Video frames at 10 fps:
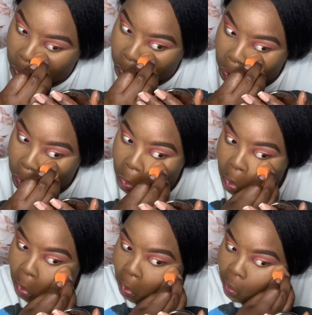All
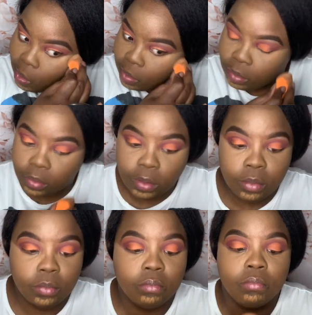right,
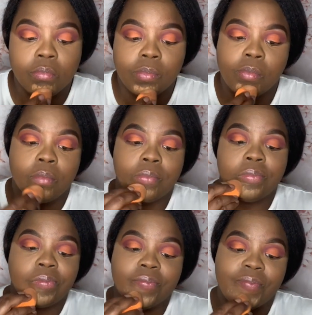so I'm just
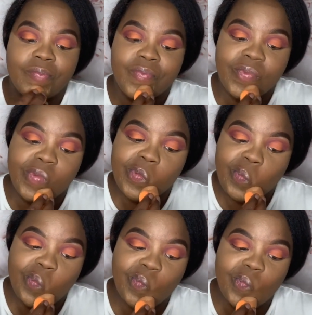blending that
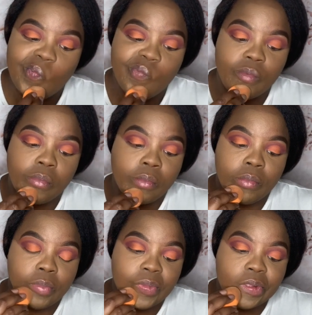in and patting,